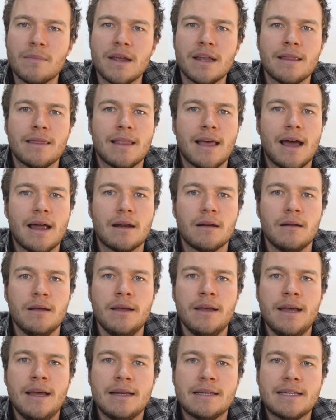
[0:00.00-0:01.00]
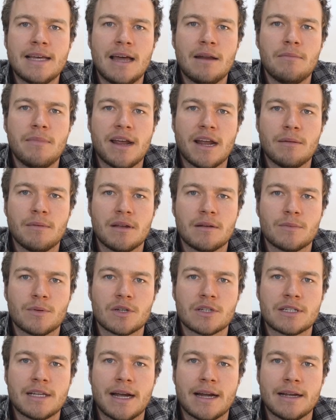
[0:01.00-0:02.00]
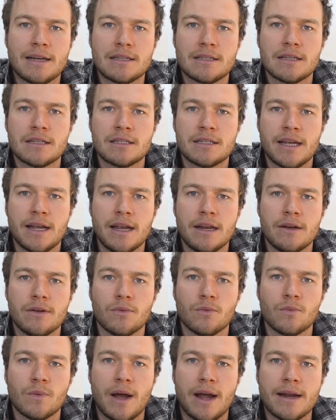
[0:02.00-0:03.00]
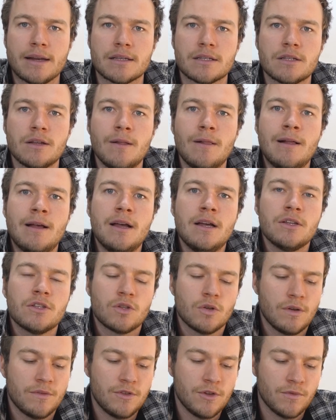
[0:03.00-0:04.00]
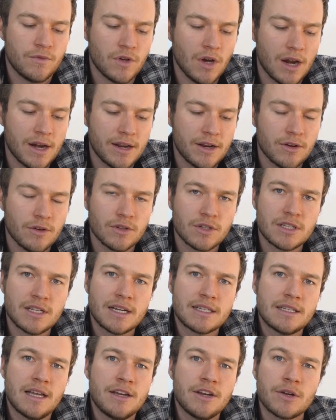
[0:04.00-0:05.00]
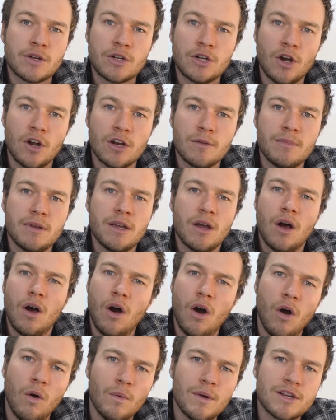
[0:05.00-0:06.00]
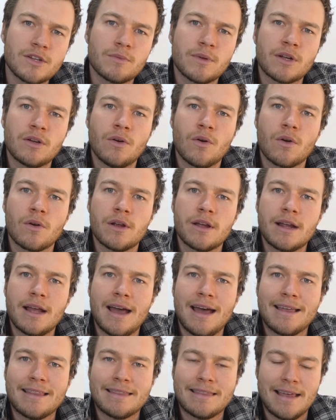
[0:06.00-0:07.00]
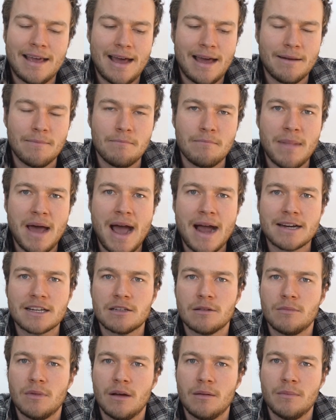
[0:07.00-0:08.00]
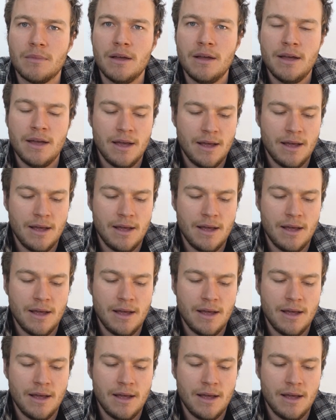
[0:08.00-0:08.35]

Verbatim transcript: meet that 10 megabits per second sustained writes. So if you've got a Hero 6 and you're going to be always recording at that maximum